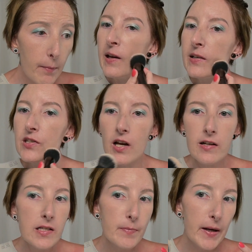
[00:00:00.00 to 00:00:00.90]
It
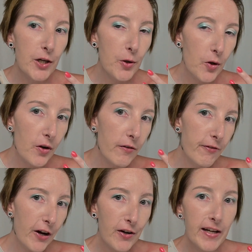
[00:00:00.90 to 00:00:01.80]
does make you look
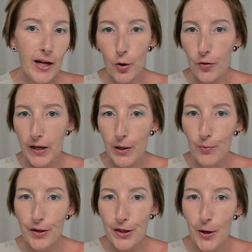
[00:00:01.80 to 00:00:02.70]
very healthy
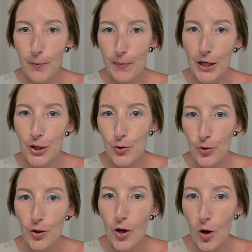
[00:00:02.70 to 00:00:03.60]
without making you
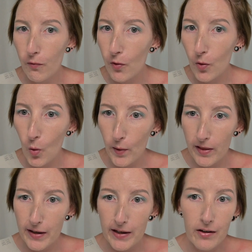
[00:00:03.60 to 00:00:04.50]
look over
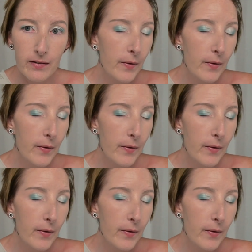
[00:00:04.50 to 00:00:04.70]
oily.